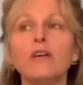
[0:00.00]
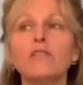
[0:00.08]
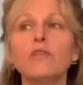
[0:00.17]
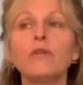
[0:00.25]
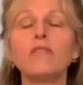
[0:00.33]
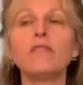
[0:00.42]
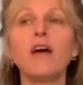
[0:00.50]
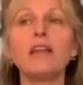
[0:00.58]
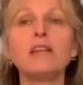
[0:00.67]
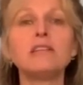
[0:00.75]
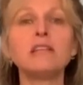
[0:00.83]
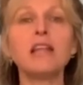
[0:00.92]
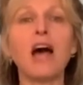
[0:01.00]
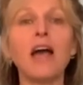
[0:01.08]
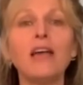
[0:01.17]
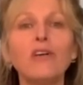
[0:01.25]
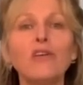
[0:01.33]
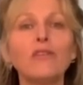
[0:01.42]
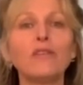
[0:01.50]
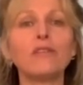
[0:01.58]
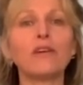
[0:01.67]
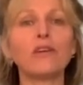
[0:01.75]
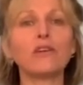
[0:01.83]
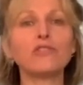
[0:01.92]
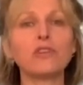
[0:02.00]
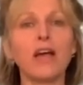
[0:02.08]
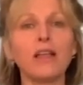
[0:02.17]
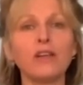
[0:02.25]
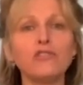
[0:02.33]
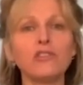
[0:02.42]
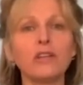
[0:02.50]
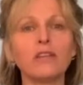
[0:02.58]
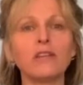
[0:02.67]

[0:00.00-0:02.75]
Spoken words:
So it's not a denial that there are challenging